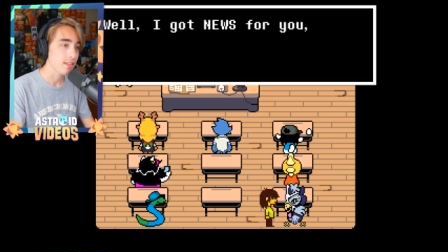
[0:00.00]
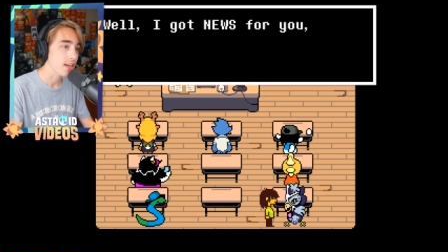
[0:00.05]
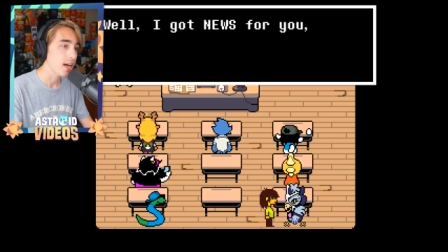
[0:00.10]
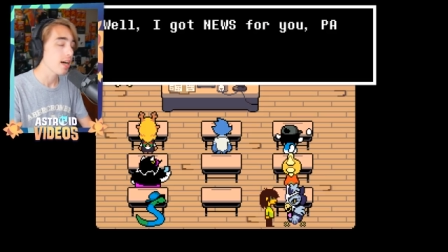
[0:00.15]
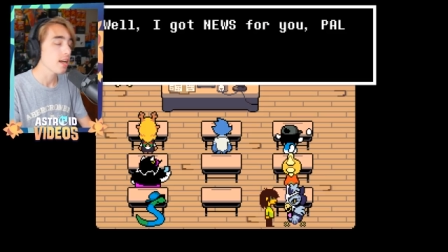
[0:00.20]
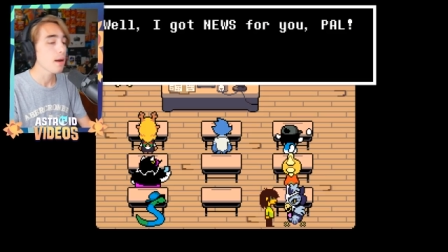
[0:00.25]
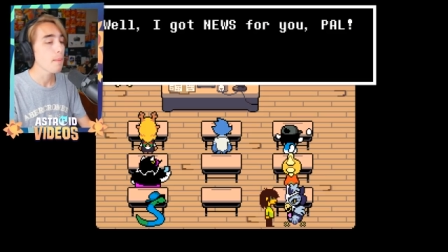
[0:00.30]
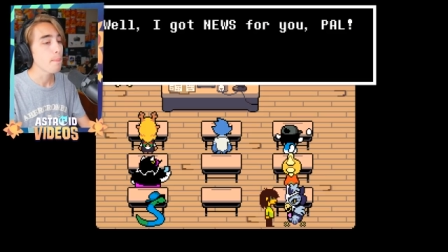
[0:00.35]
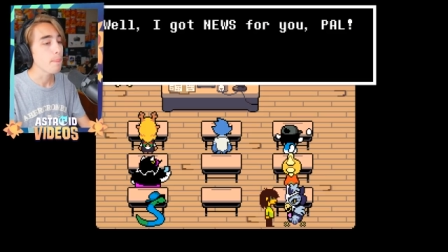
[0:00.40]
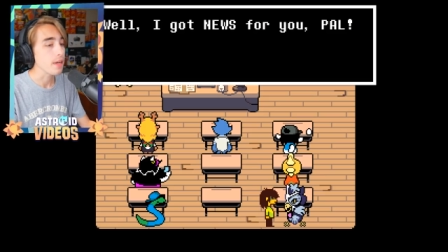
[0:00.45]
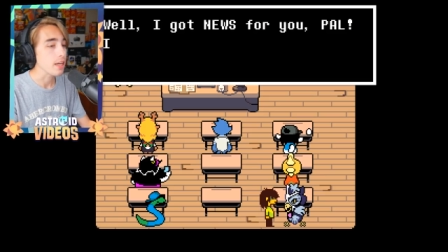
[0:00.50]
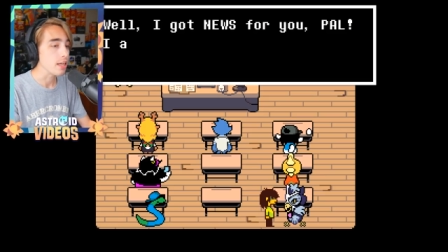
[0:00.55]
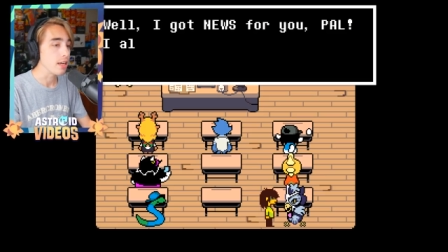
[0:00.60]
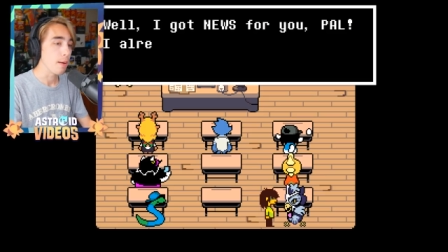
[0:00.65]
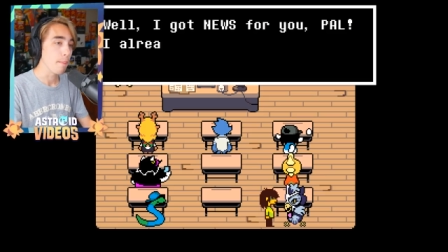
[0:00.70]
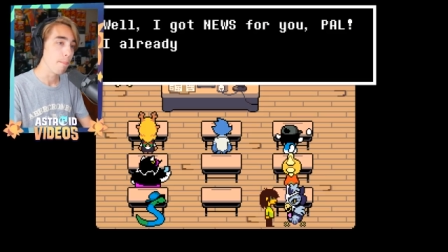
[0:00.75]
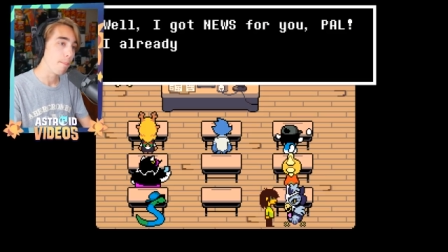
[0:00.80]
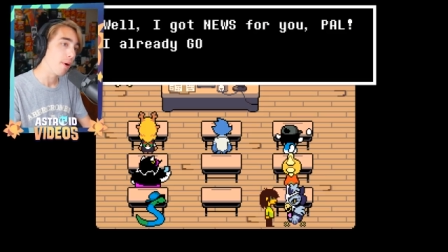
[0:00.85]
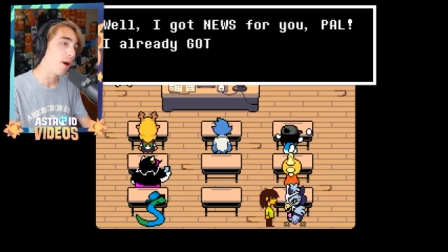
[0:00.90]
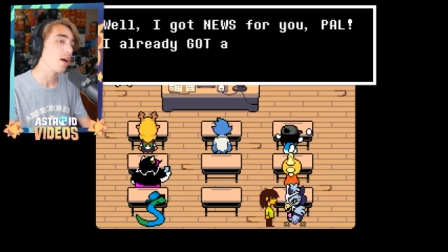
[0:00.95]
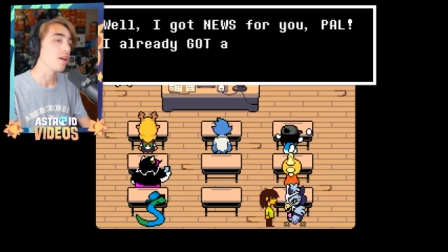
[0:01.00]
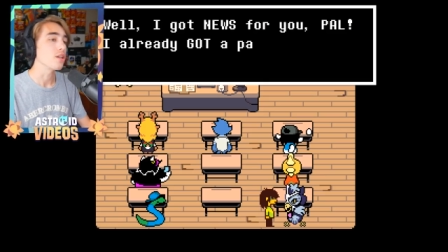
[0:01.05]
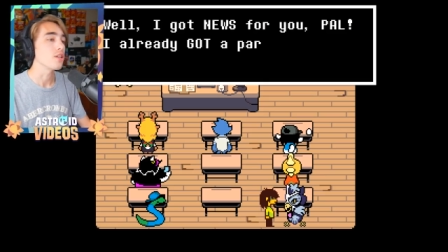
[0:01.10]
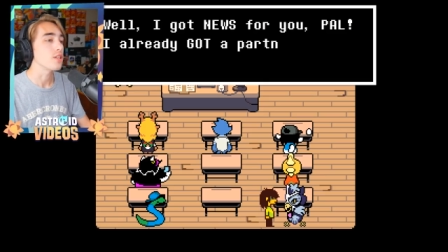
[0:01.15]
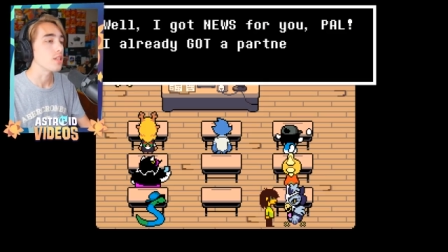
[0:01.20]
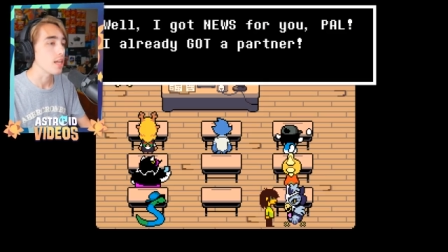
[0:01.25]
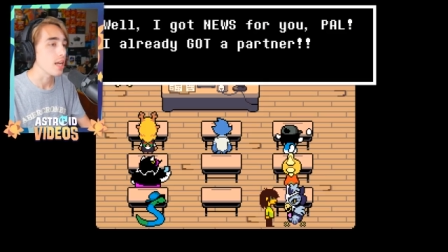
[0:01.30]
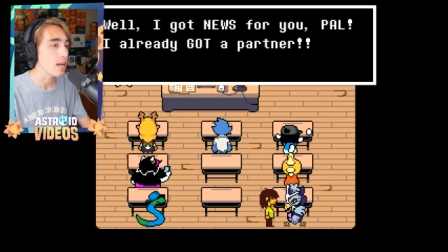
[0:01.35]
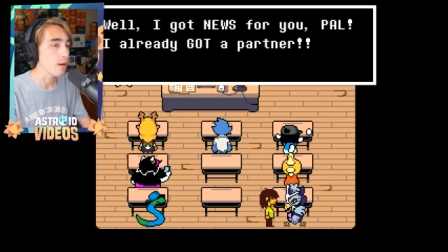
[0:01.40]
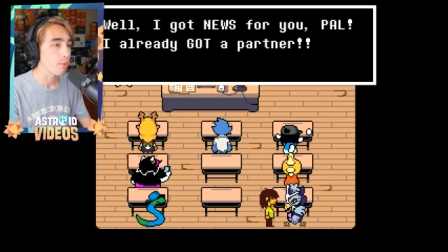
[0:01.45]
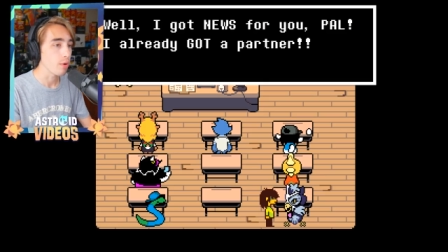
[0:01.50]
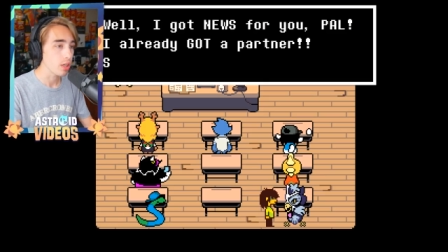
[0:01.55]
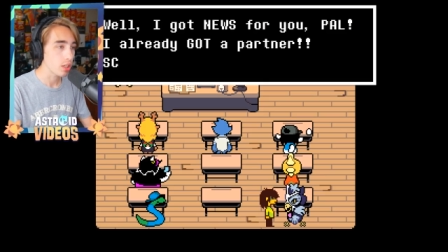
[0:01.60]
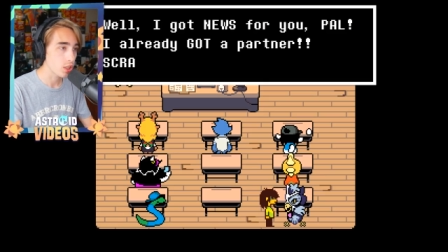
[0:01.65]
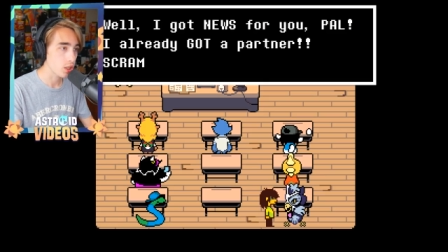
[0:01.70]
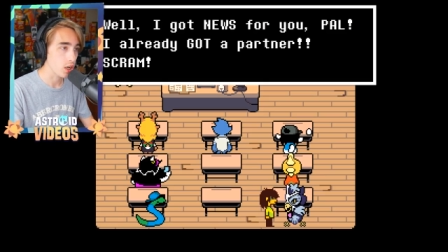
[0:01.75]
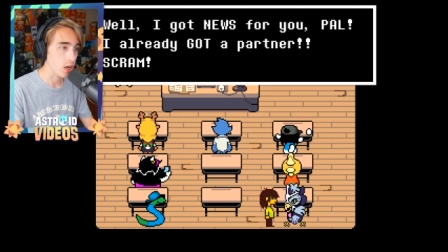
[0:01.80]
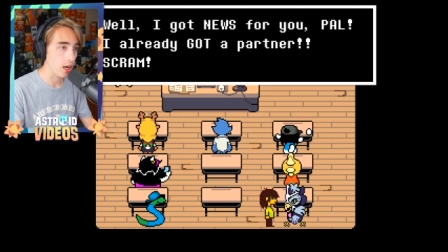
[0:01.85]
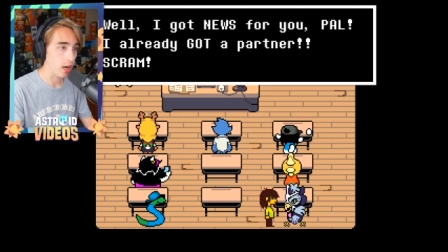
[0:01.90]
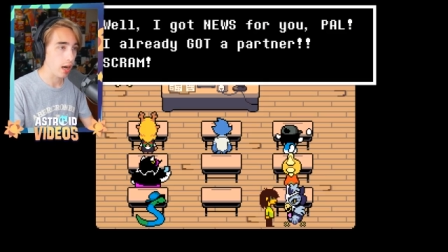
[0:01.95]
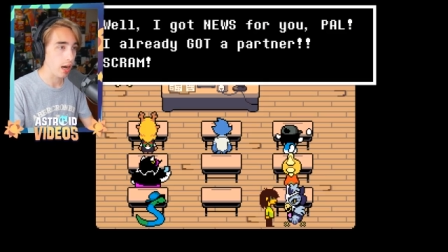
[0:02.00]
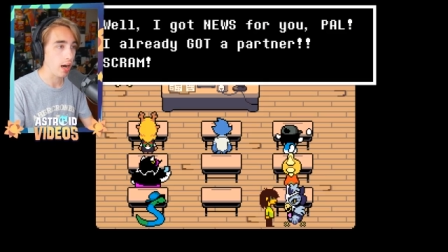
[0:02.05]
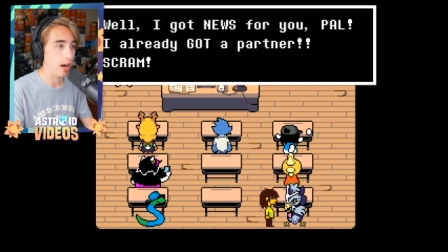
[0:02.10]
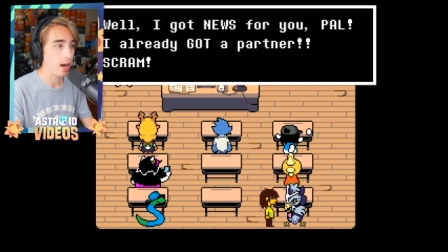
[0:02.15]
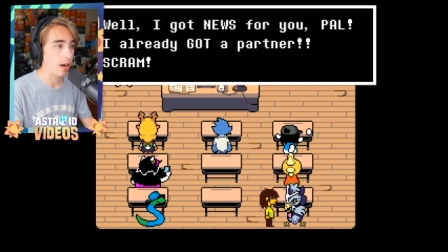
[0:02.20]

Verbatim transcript: Got a peanut butter sandwich. Ugh.